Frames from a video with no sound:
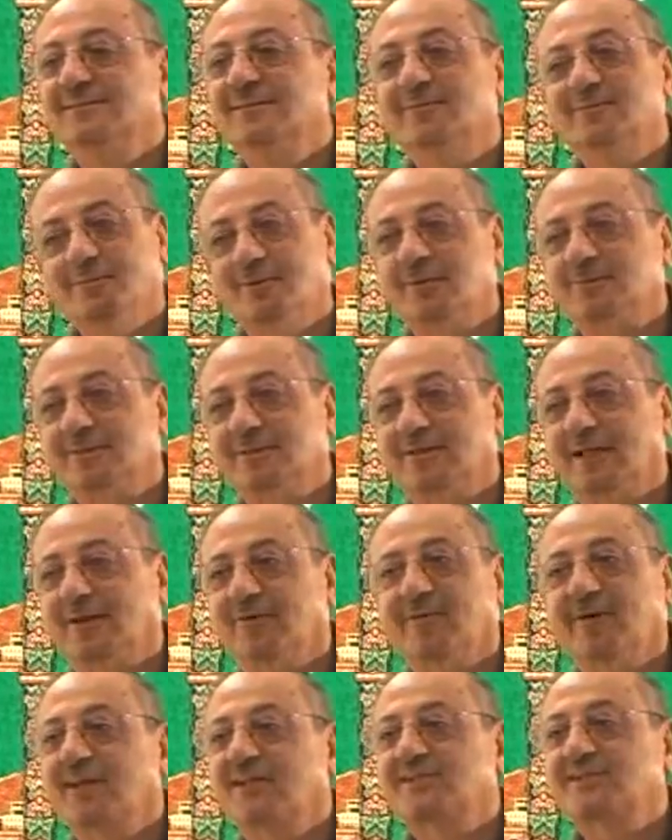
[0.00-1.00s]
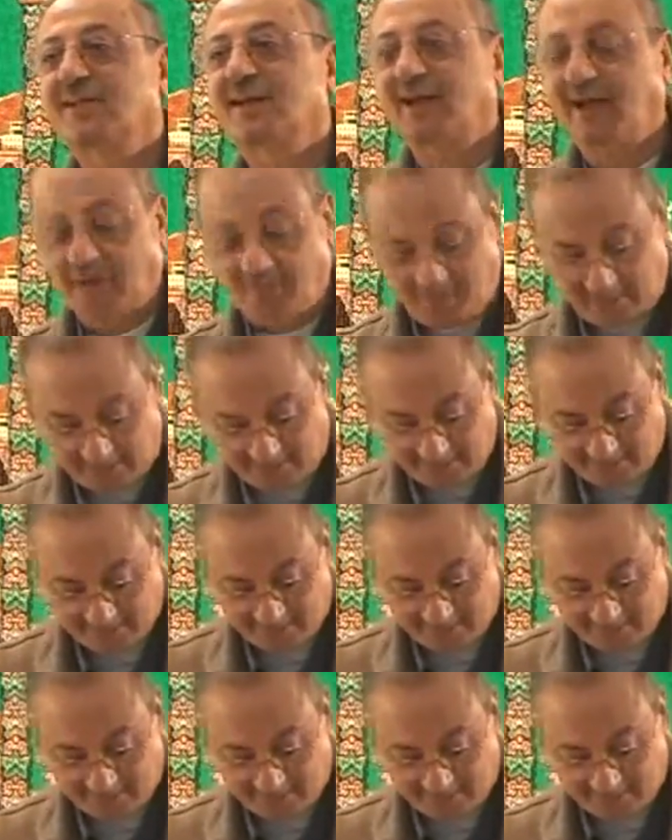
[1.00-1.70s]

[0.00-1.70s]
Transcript: Mubtada. Where is the khabar?